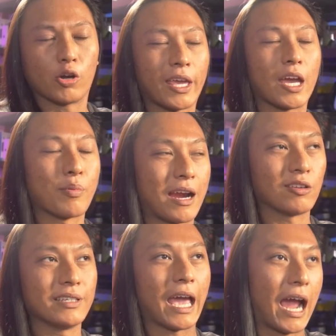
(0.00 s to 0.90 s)
Okay,
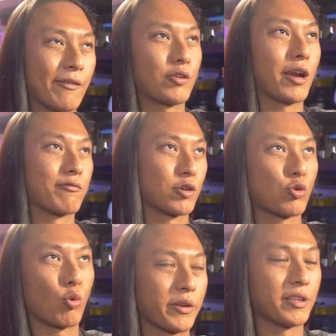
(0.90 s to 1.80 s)
apparently after I've
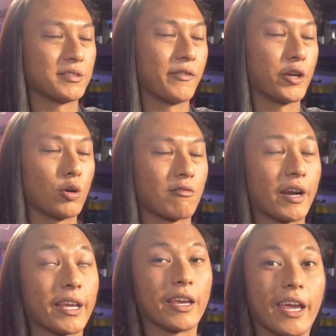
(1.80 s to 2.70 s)
recorded this video
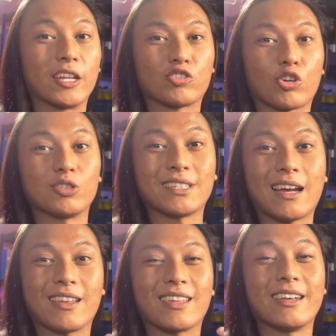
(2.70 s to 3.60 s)
already, it turns
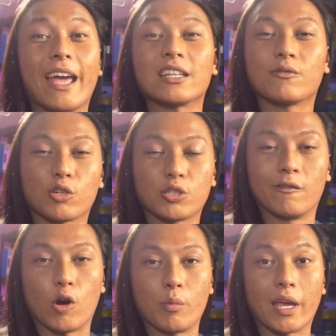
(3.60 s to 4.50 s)
out the next version
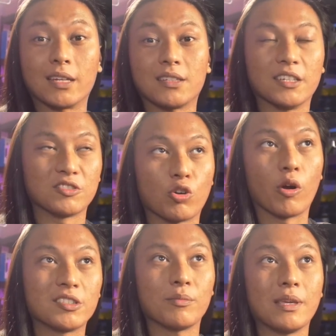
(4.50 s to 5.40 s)
of OBS is
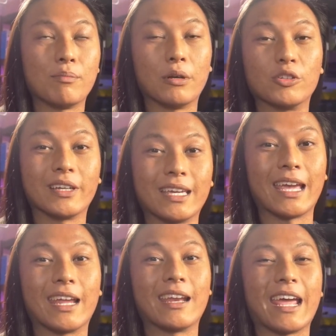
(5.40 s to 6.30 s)
going to be building
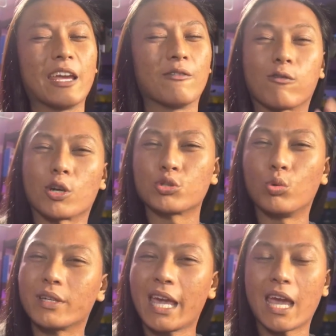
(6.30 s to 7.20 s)
in a
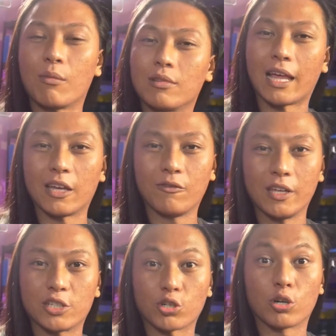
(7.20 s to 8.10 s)
virtual cam-like
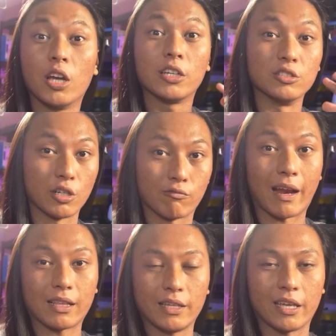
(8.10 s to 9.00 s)
feature
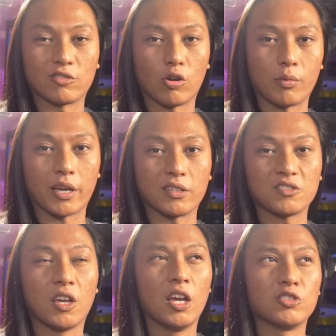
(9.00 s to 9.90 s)
directly into
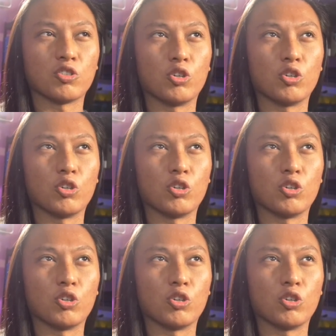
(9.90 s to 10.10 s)
OBS, so